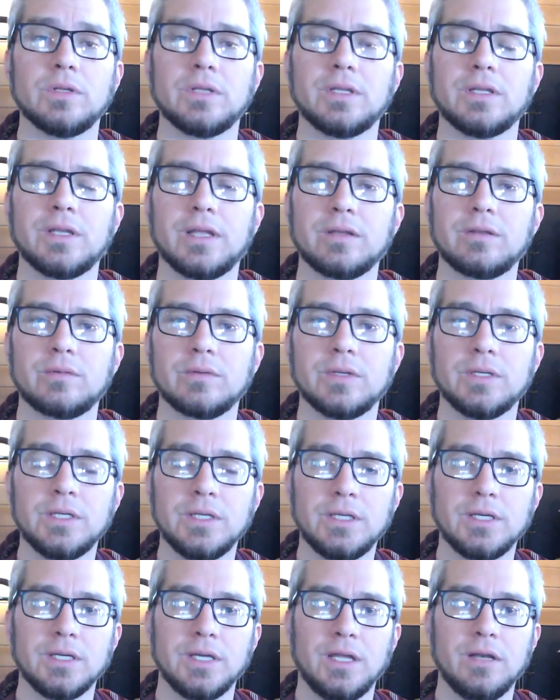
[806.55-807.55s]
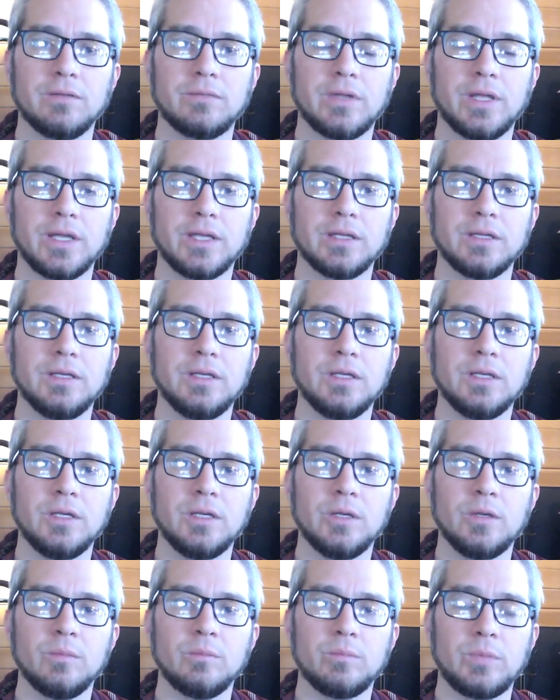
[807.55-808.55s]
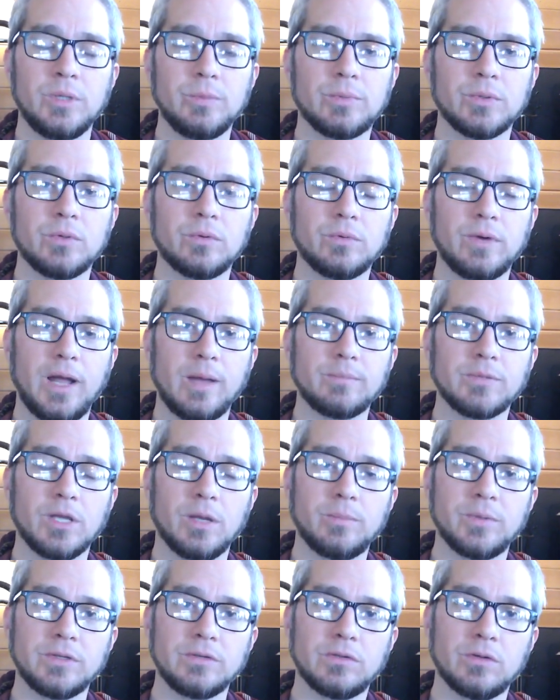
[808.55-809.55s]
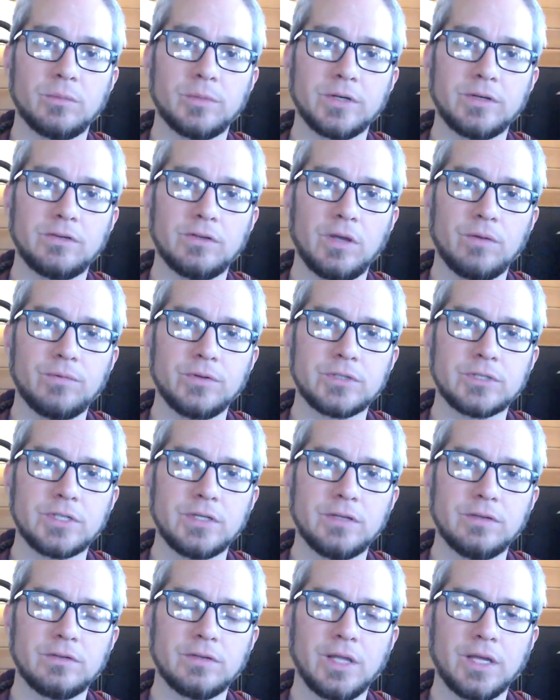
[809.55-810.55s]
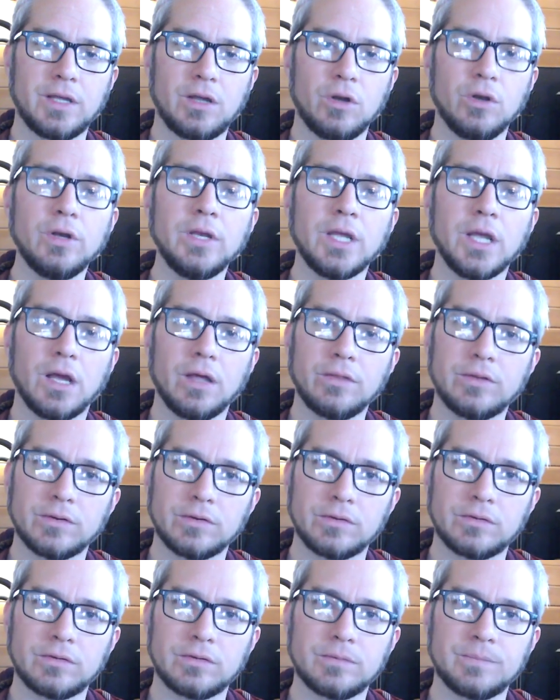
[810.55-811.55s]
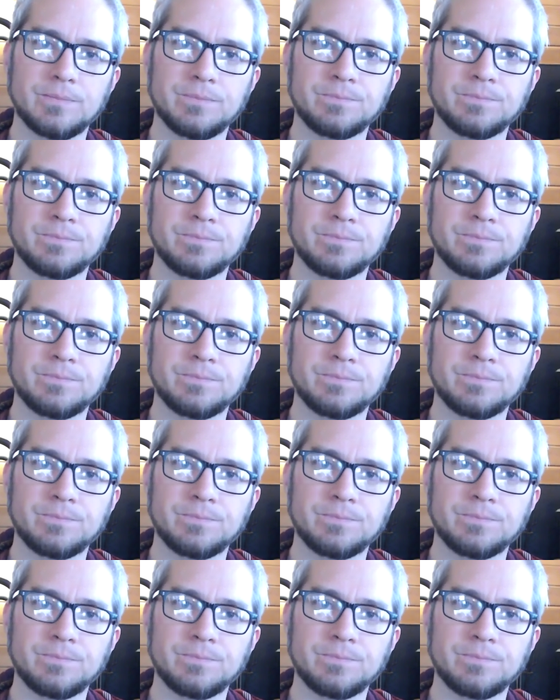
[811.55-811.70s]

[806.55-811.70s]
And then like, kind of like people wrapped up in so much selfishness, like hurting others.